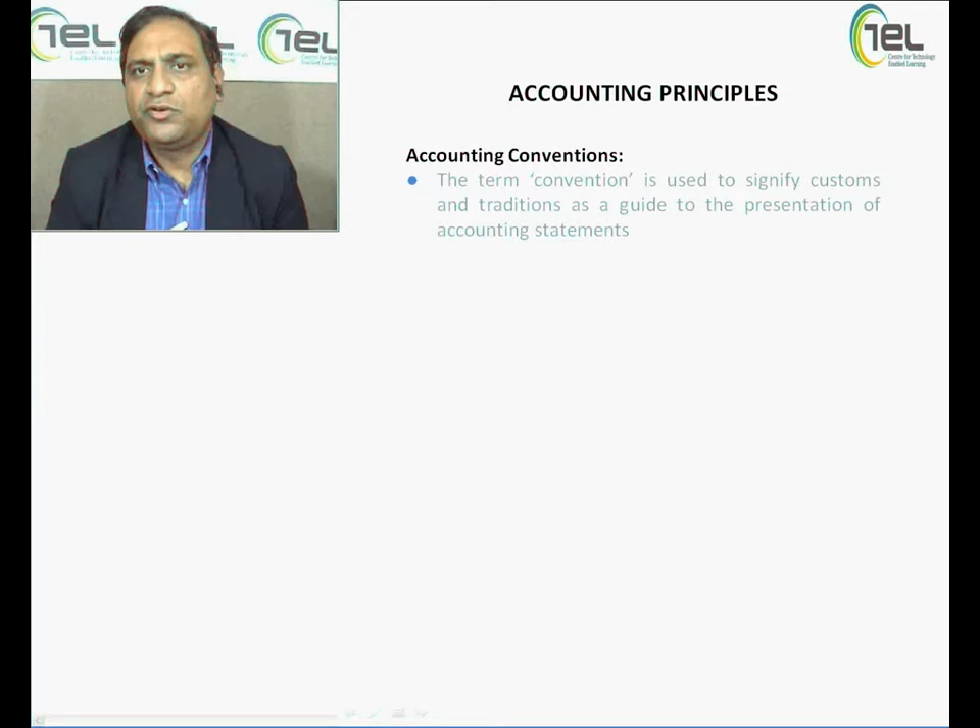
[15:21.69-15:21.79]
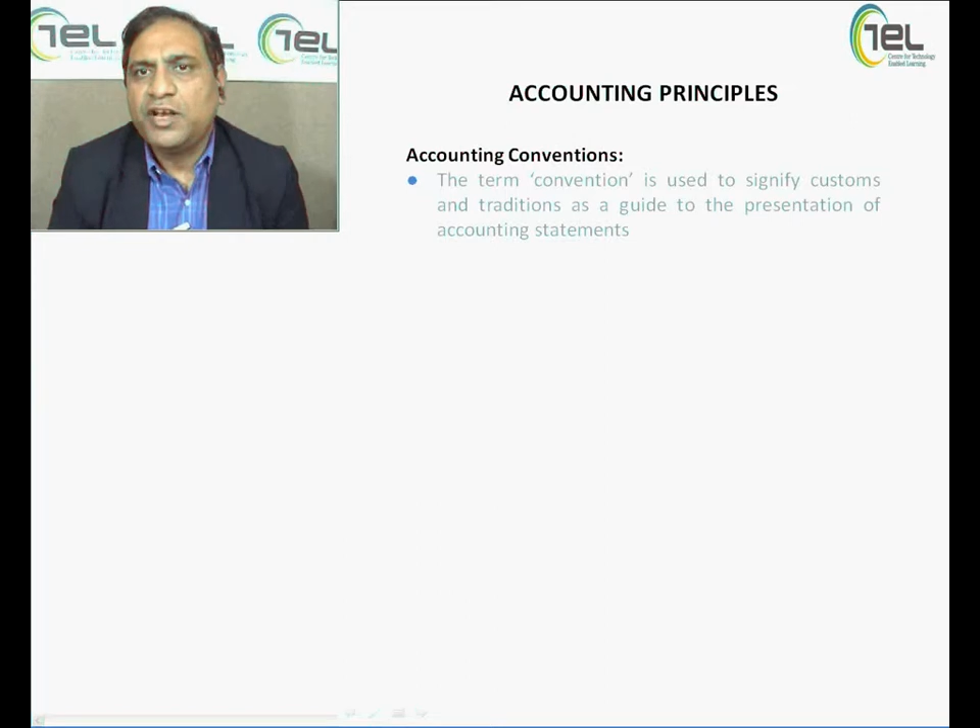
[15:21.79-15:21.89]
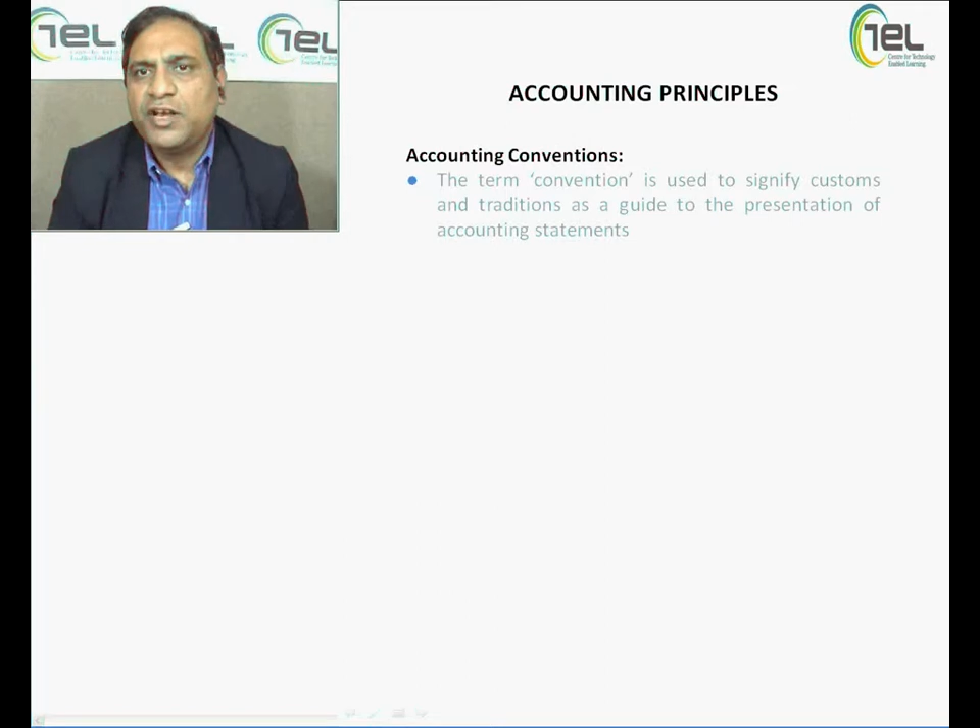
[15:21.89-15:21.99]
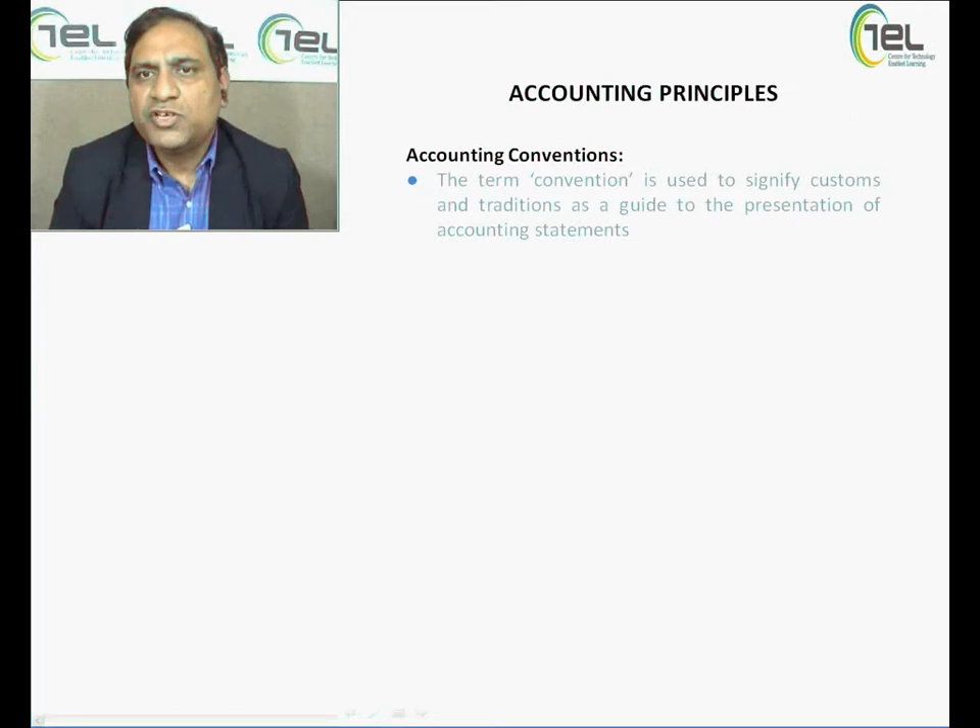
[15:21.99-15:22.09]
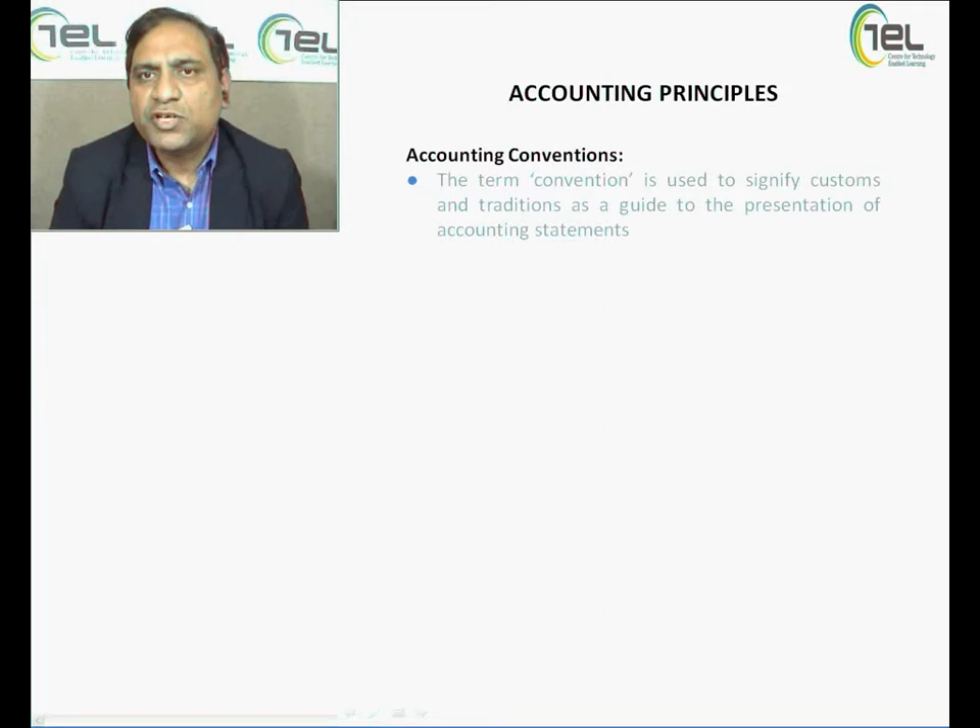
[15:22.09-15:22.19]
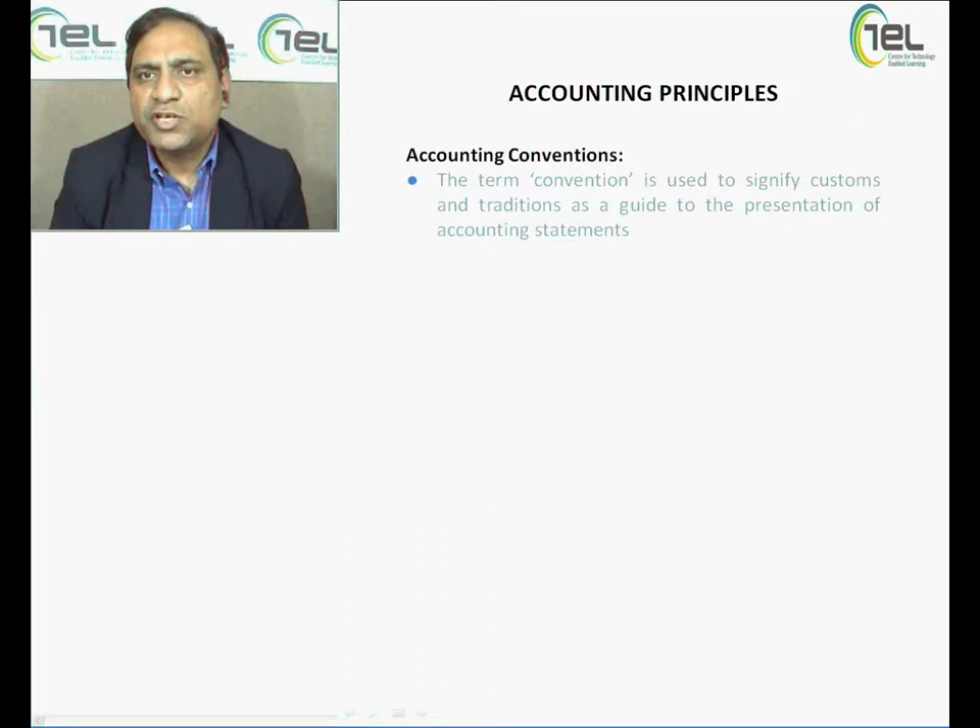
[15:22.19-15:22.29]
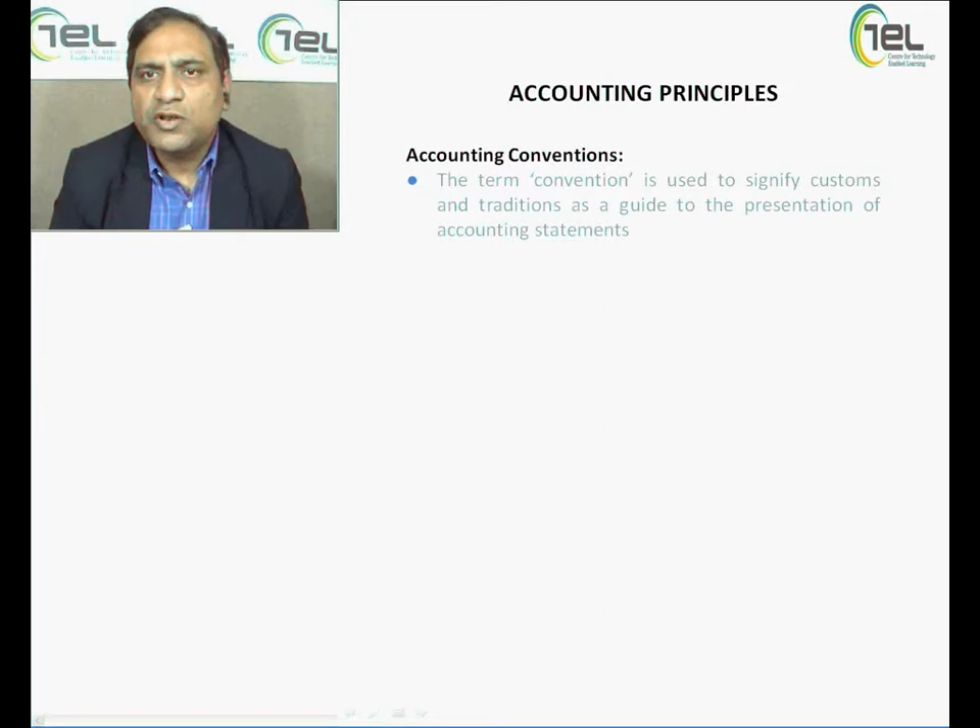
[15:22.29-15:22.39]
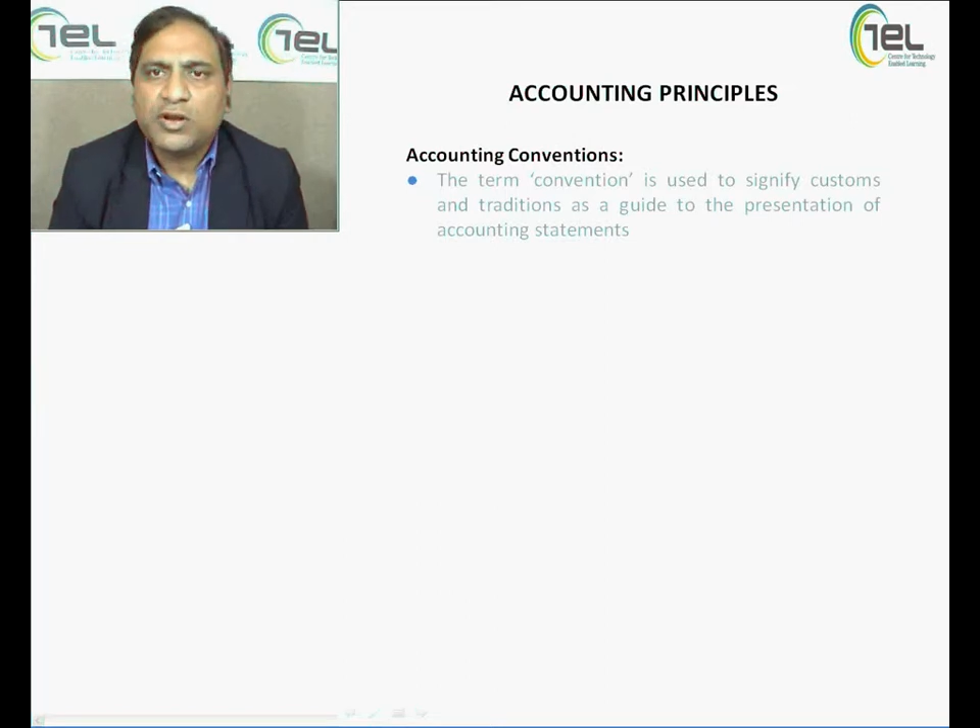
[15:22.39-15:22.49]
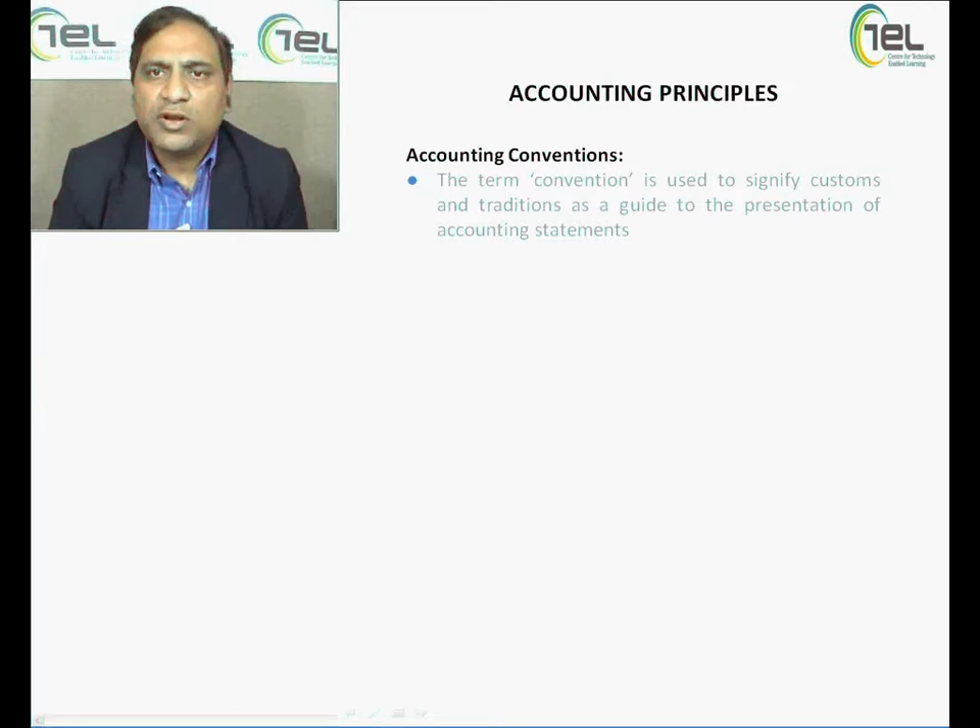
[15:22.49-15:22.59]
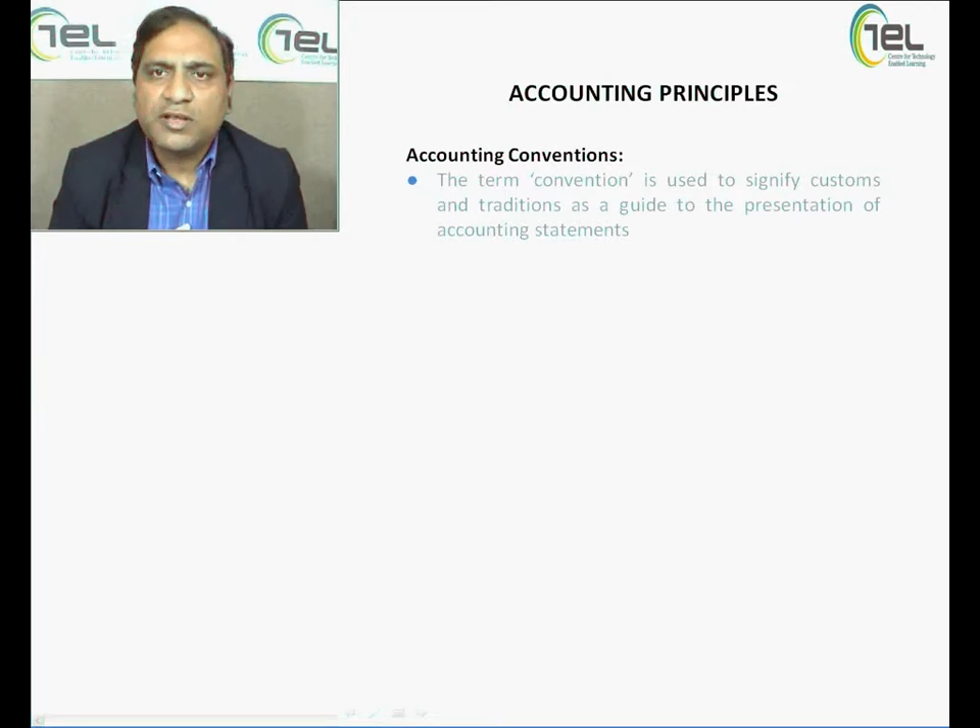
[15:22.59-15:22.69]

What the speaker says: tradition or